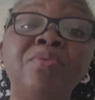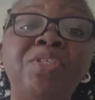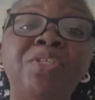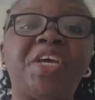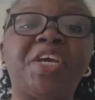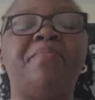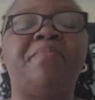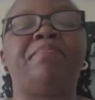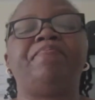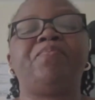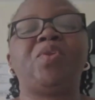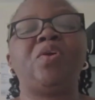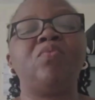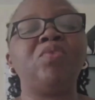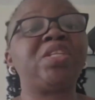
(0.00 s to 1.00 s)
that will
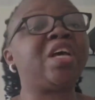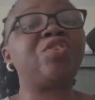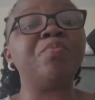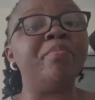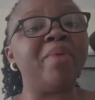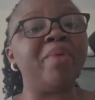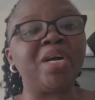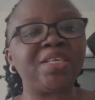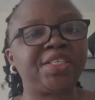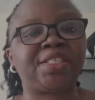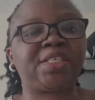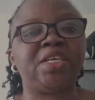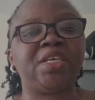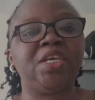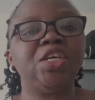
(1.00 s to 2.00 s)
build them
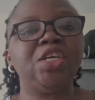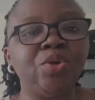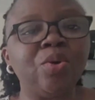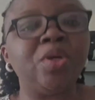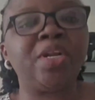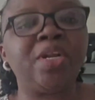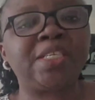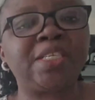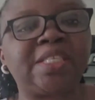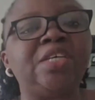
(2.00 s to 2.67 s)
without mercy.